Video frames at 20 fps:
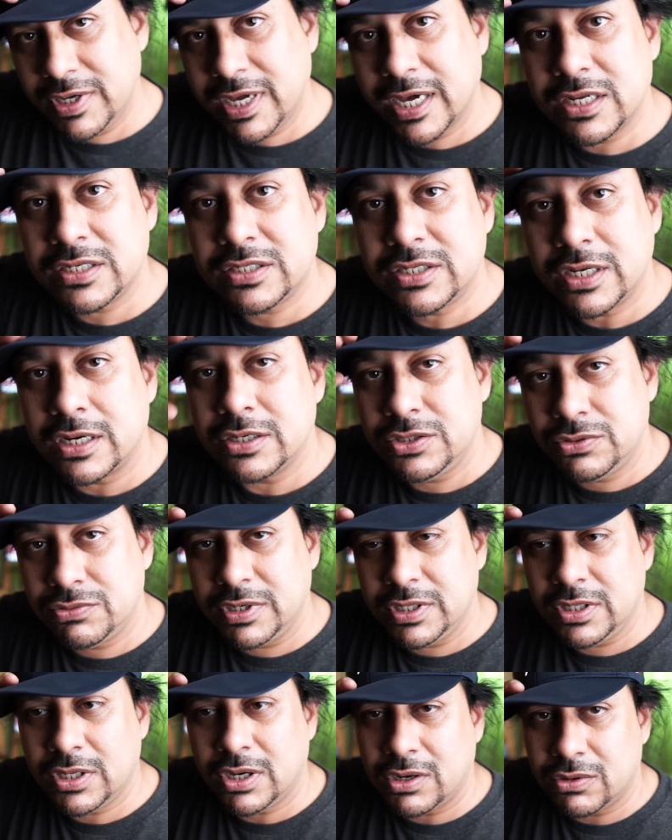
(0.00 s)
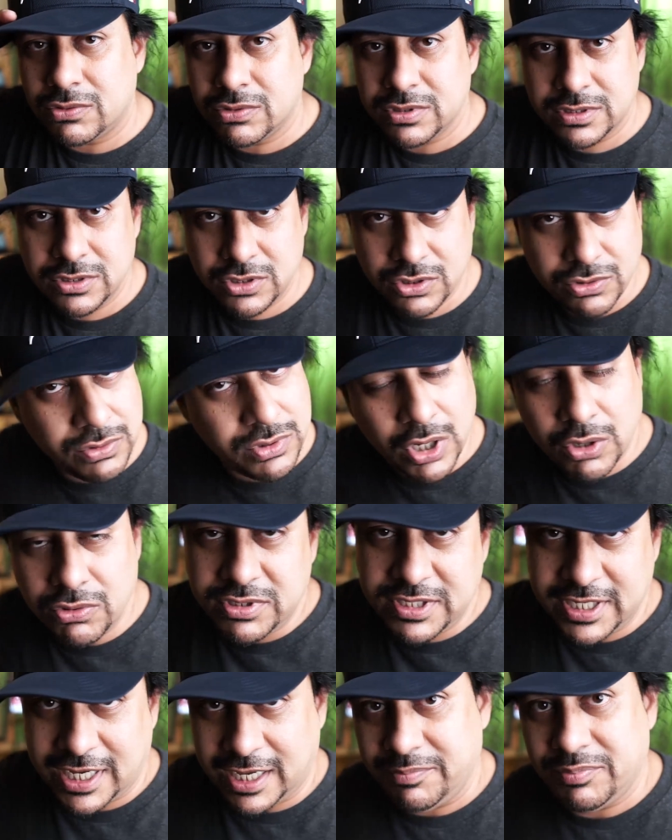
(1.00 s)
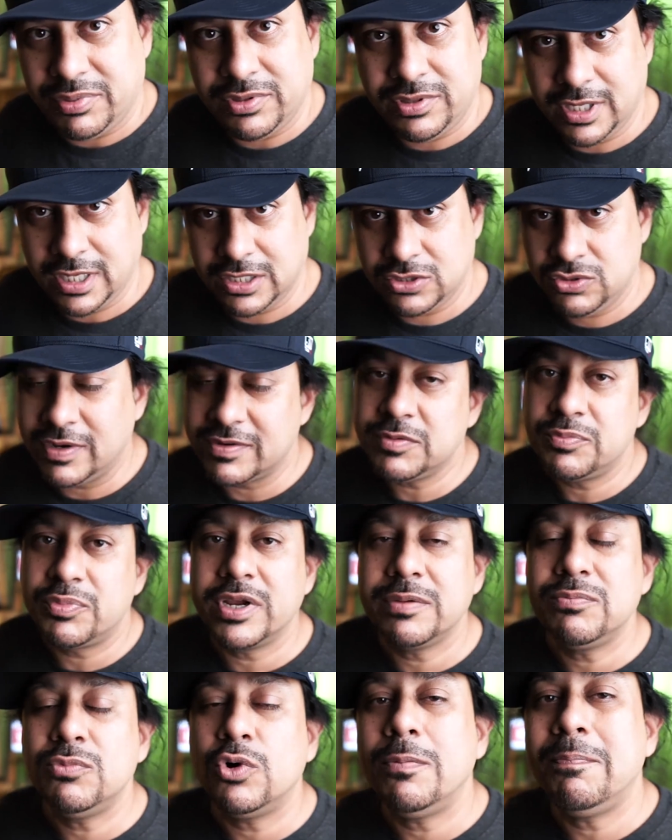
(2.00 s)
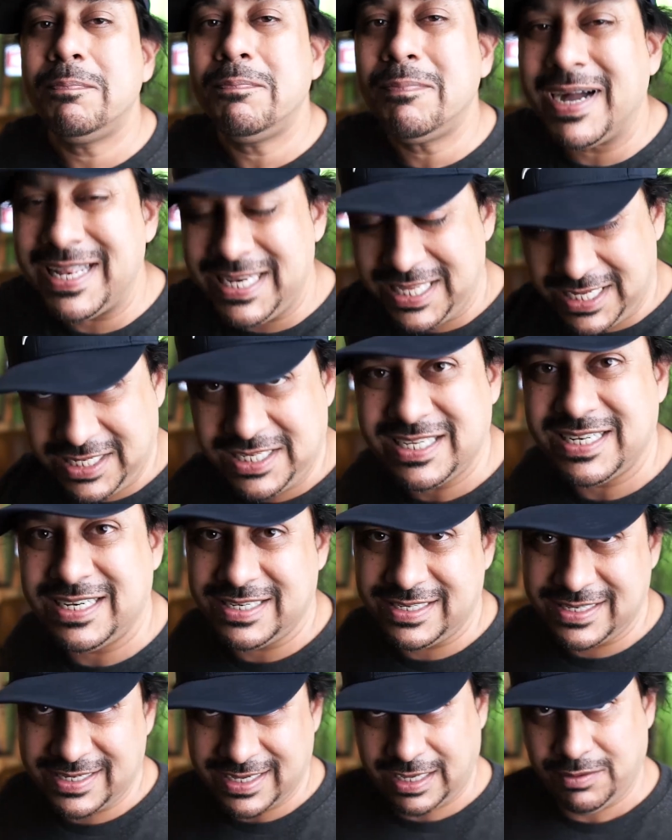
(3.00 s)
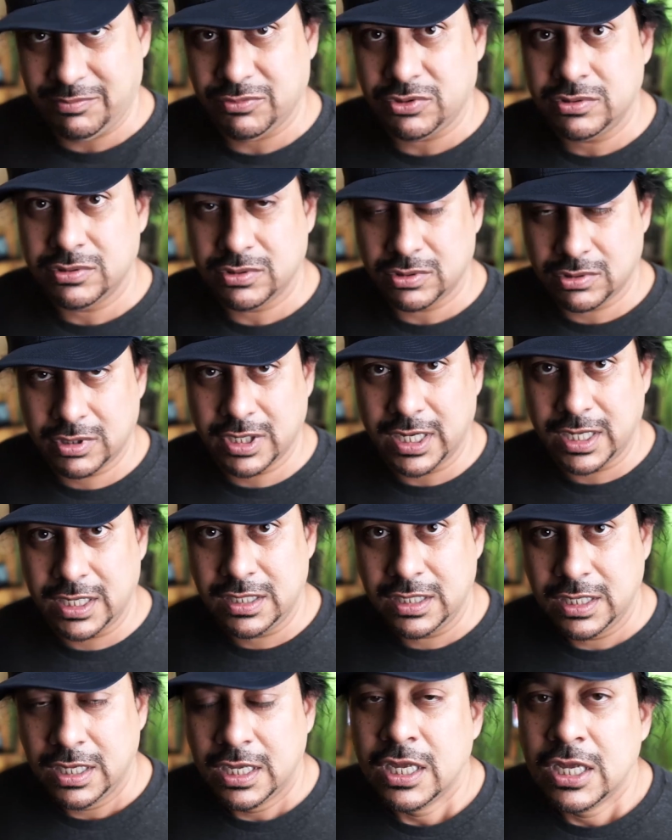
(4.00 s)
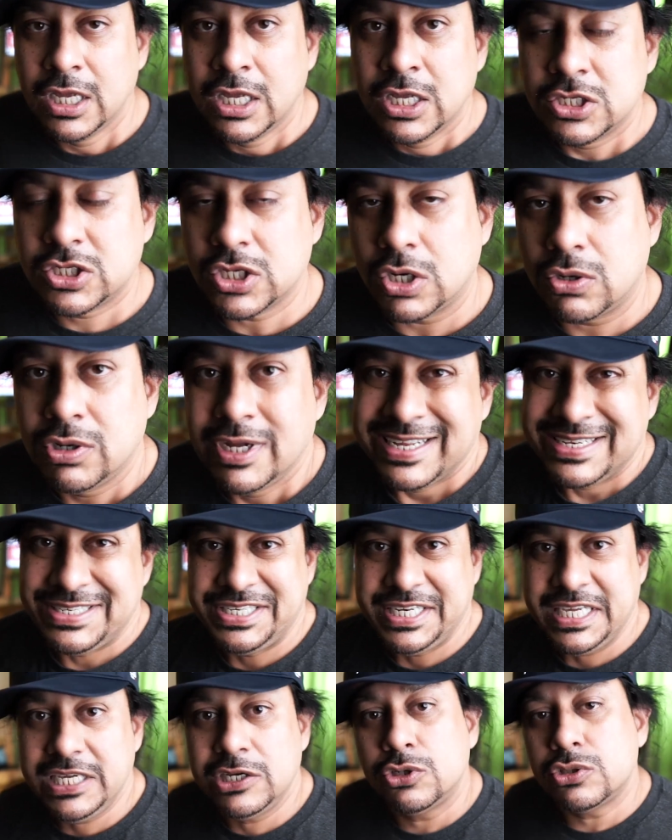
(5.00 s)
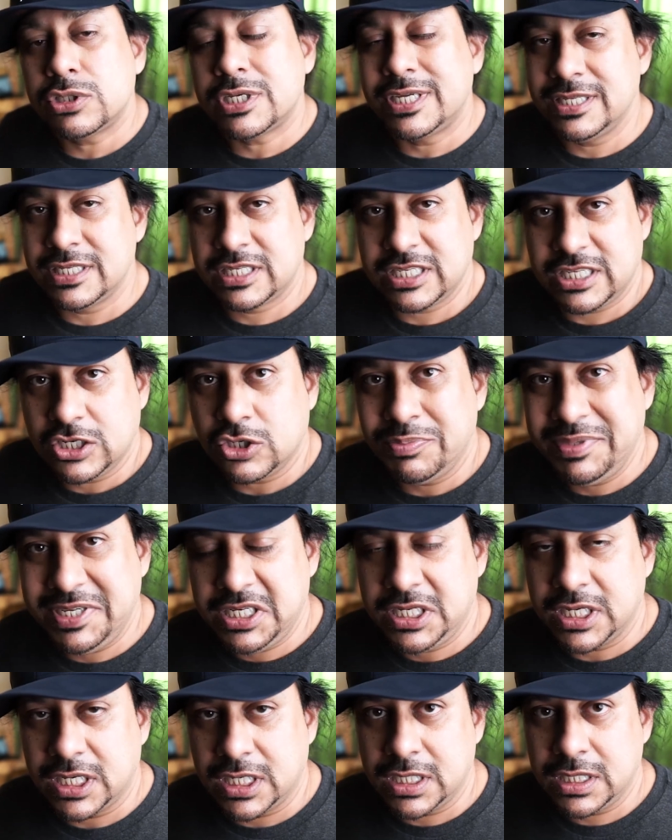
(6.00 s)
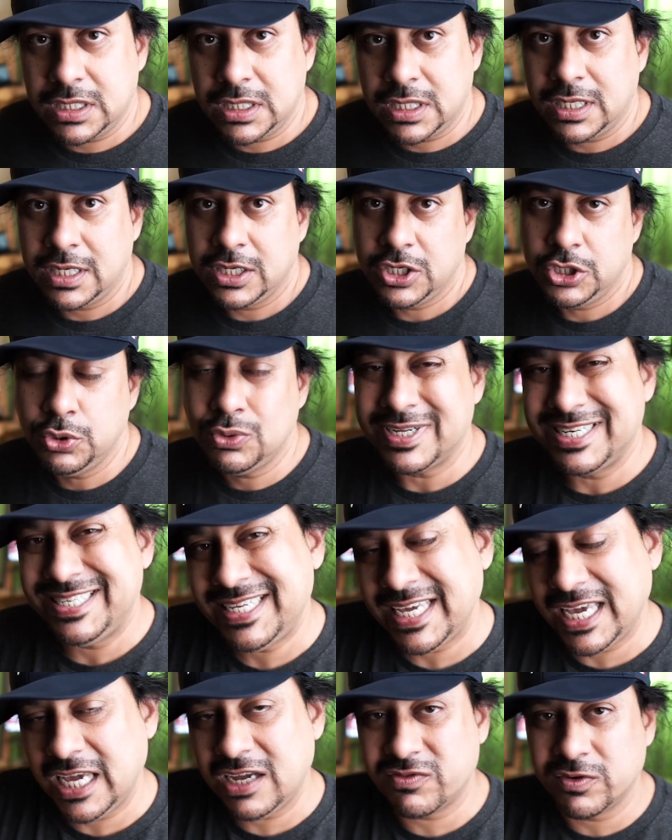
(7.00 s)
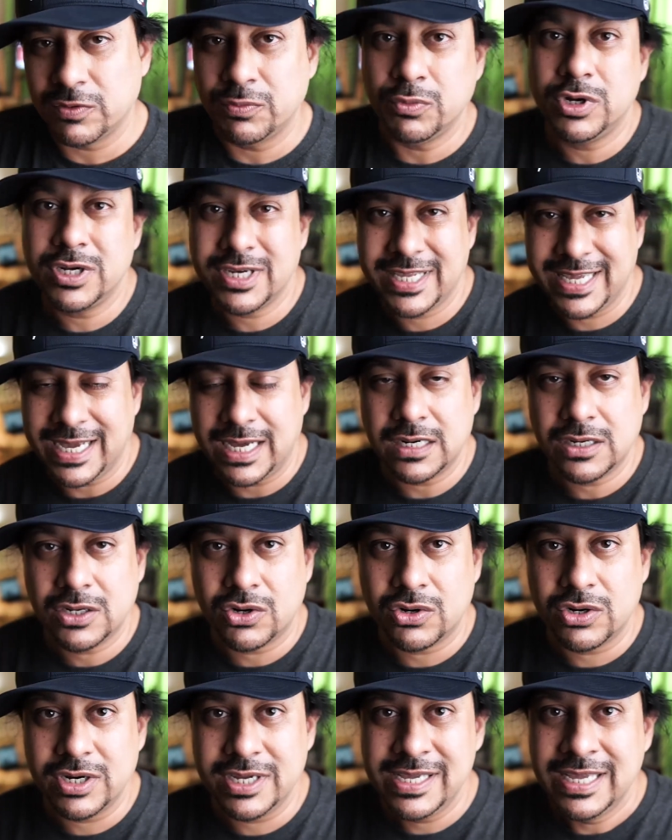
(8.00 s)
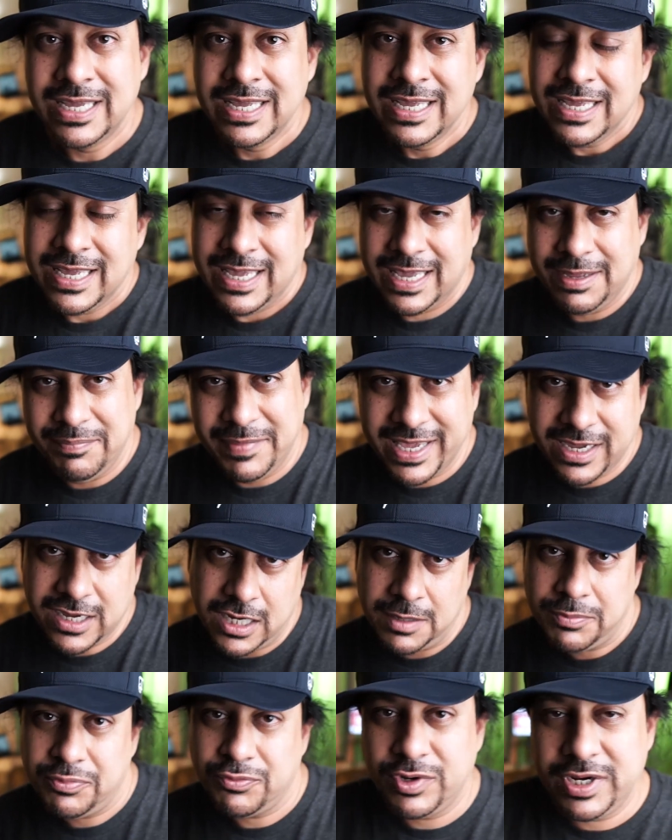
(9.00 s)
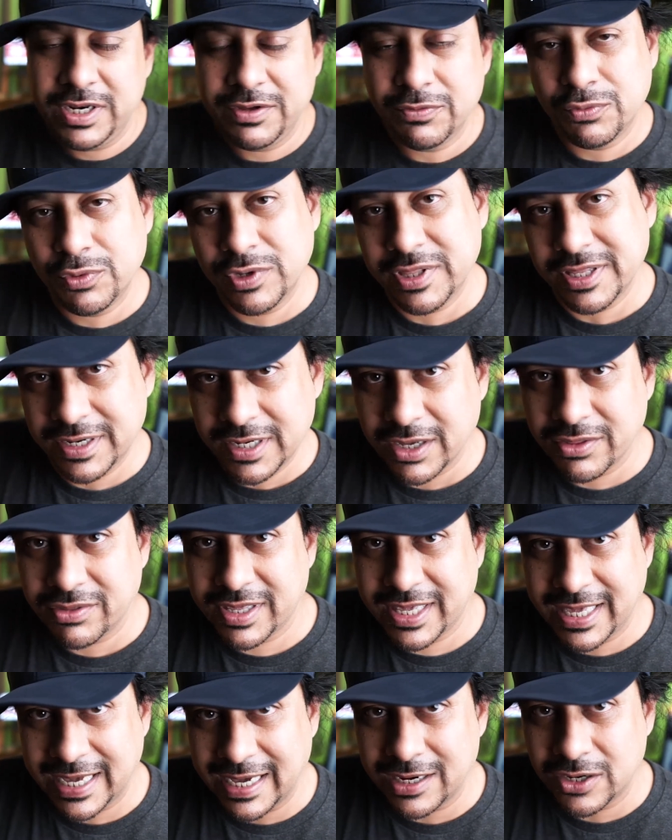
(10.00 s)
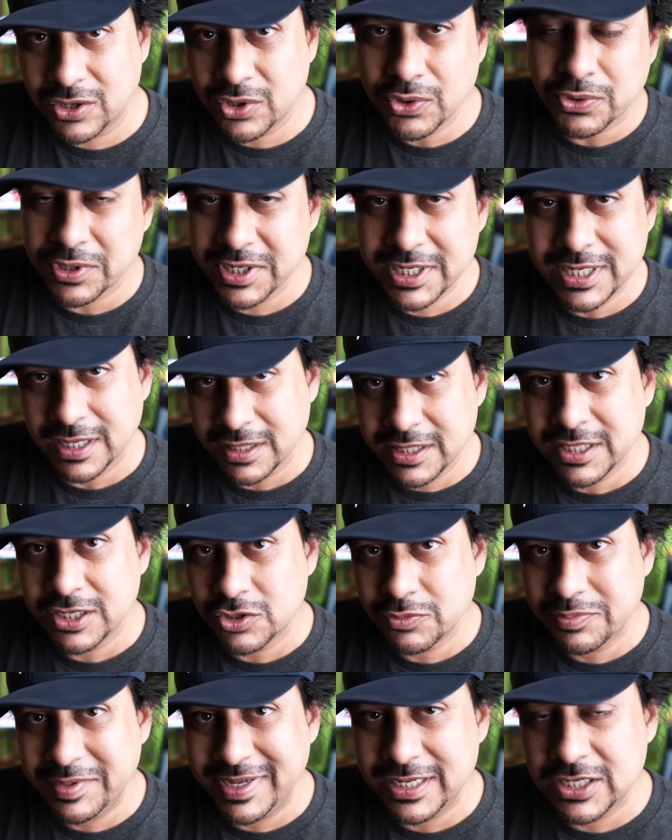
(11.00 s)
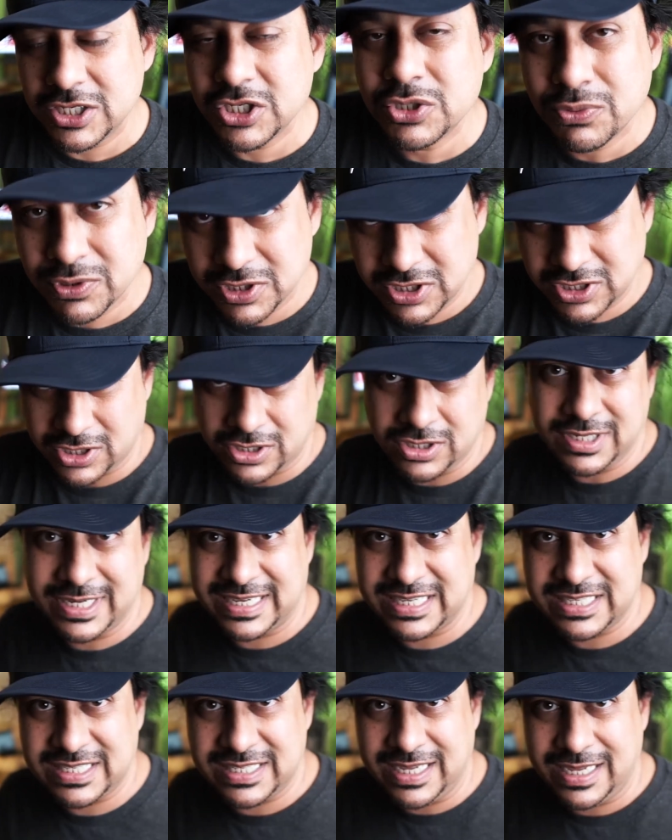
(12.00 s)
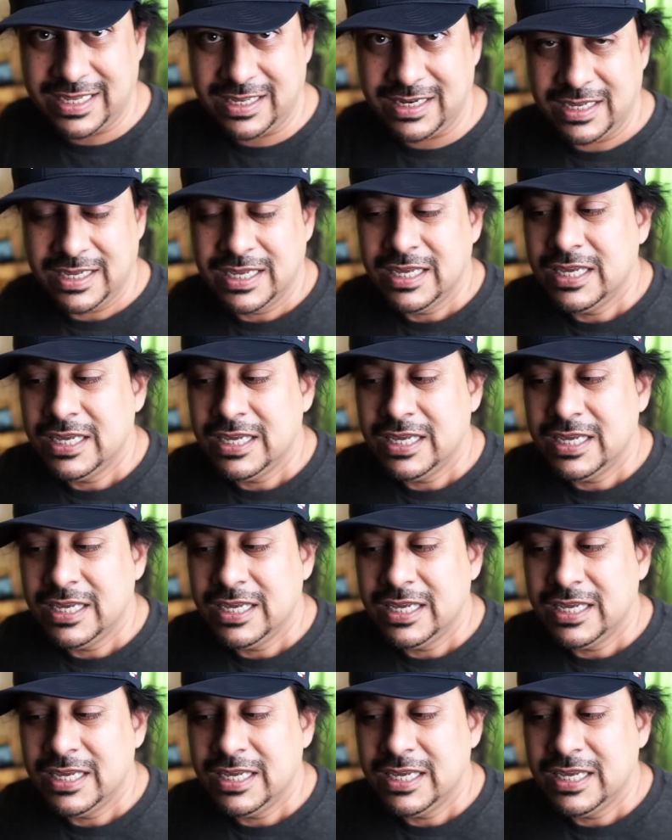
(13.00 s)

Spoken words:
to start doing those type of things. You have to bring more money to the table. Okay. So deals can still be done. You can take from one category and make up with it with another category a little bit to a certain extent,